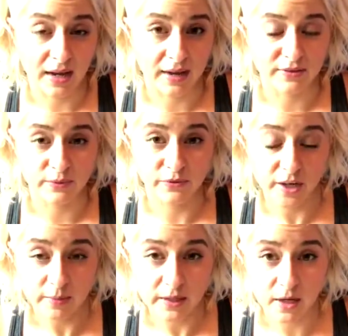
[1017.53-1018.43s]
I have some
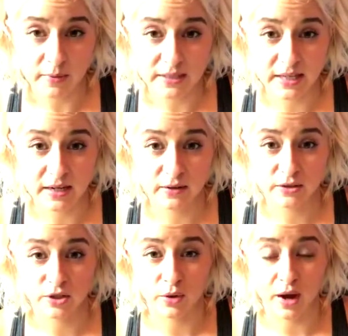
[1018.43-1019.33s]
family coming down,
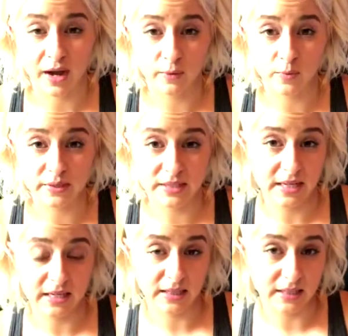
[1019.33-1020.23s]
so I will be
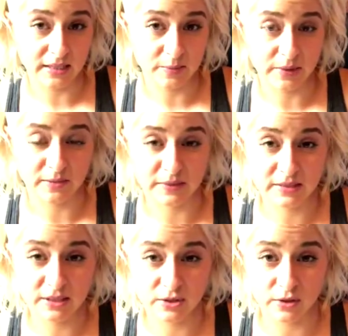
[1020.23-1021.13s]
taking this because my
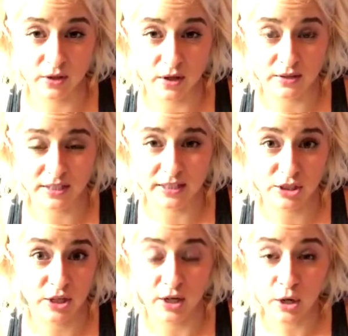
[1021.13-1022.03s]
sister-in-law is like,
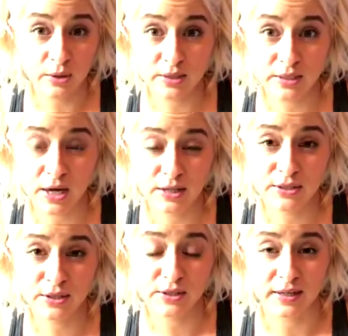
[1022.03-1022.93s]
should I go to the
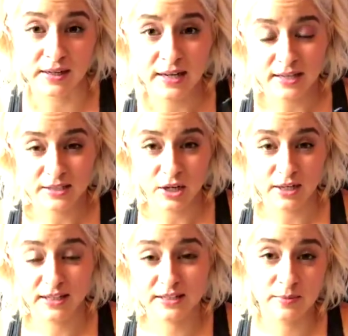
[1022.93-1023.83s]
doctor and
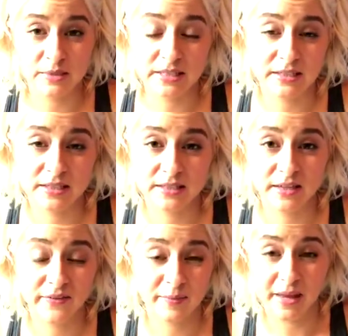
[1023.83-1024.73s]
get some seasick
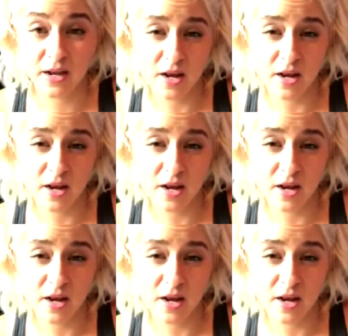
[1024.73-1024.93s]
stuff? I'm like,